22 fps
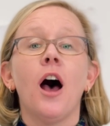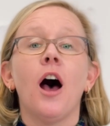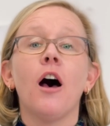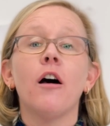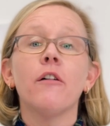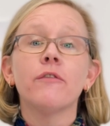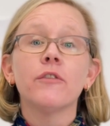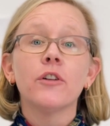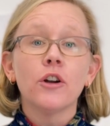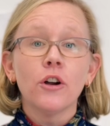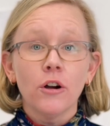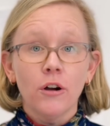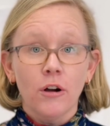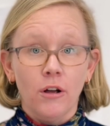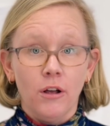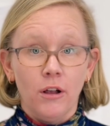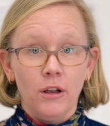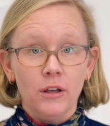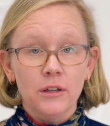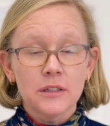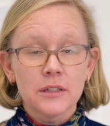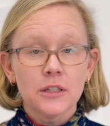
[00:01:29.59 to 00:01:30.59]
of
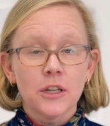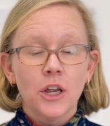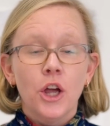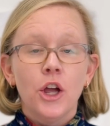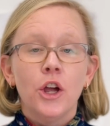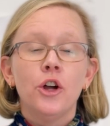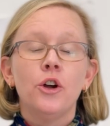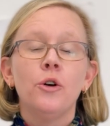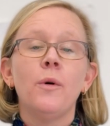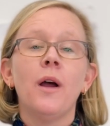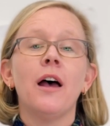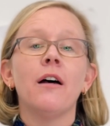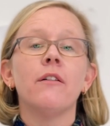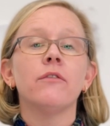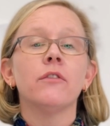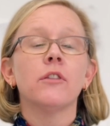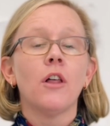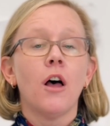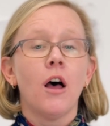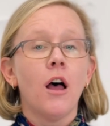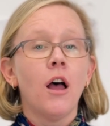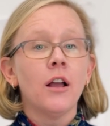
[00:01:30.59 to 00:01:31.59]
girls who have
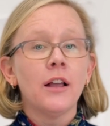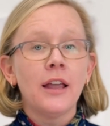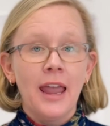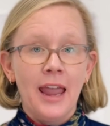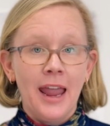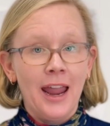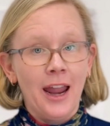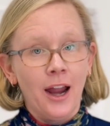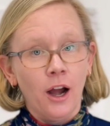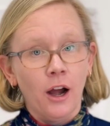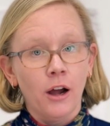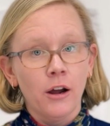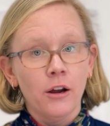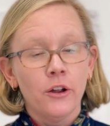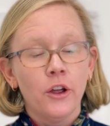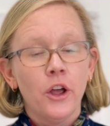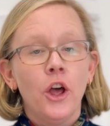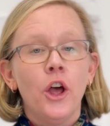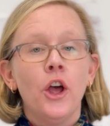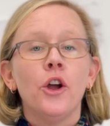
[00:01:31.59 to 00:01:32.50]
long hair,